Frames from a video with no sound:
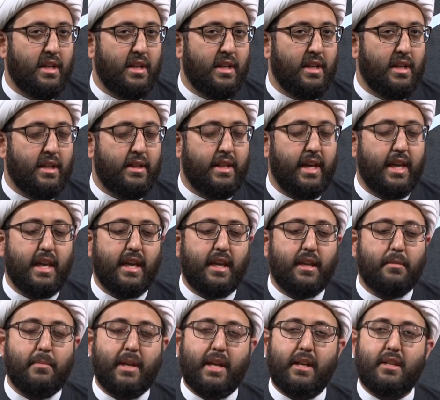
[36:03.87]
That he can
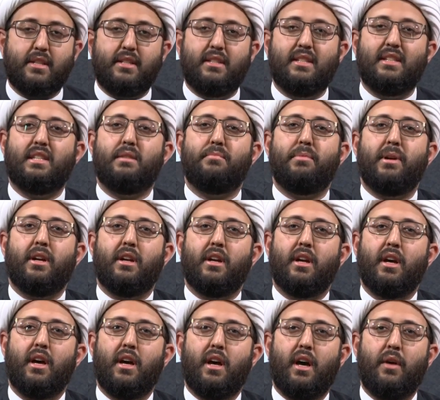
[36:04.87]
make us despair.
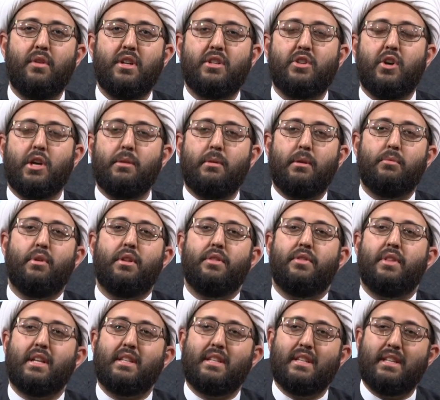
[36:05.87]
I want to talk about one
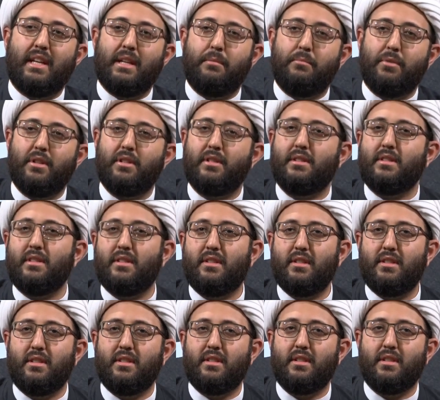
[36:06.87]
thing tonight. Brothers and
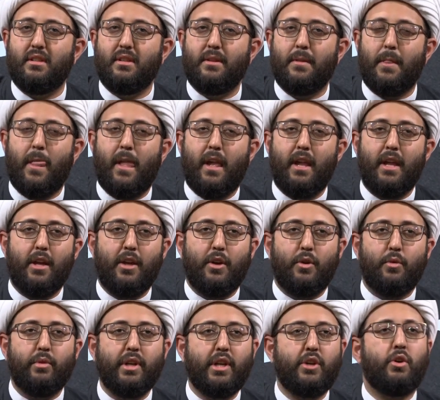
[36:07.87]
sisters,
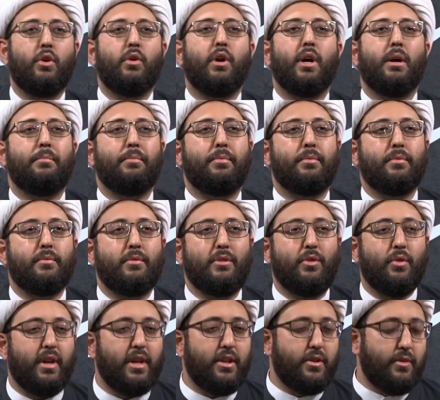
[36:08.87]
we grow up
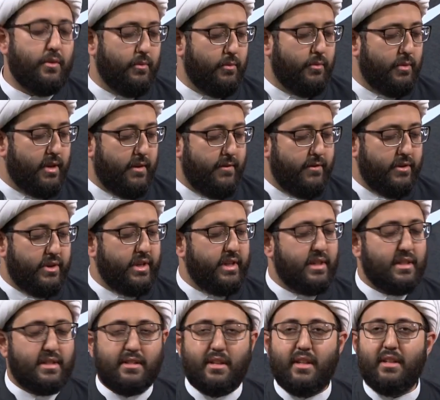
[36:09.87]
going to whatever it is,
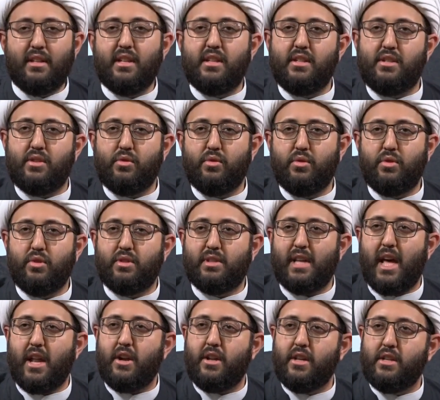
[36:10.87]
Sunday school,
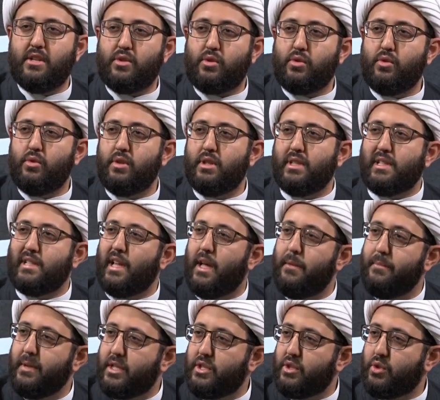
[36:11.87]
Saturday school,
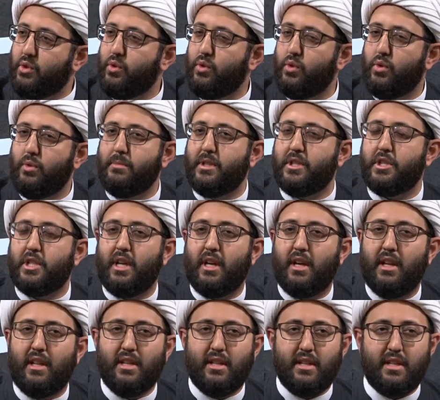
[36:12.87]
Islamic school,
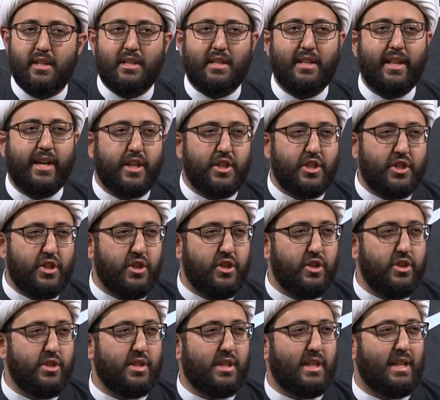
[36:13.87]
majalis,
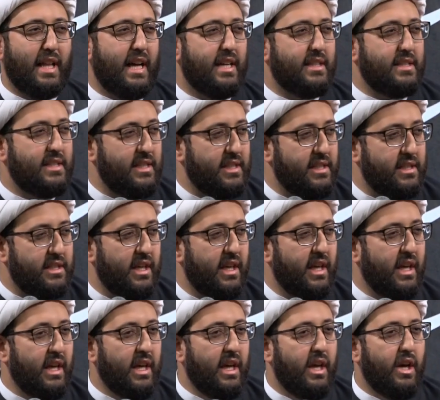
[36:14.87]
lectures, classes,
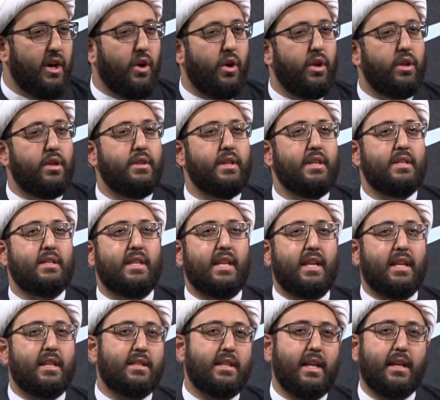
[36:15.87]
all of these
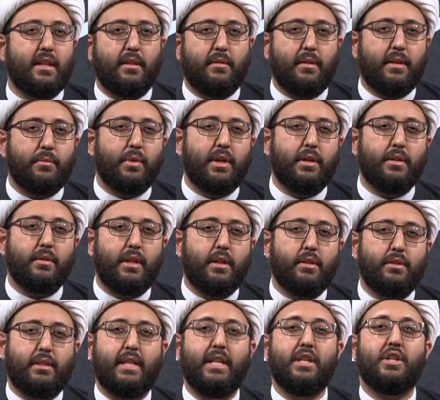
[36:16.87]
things where they'll
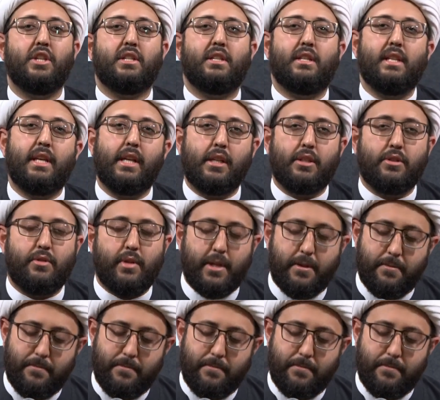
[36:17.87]
teach us things, right?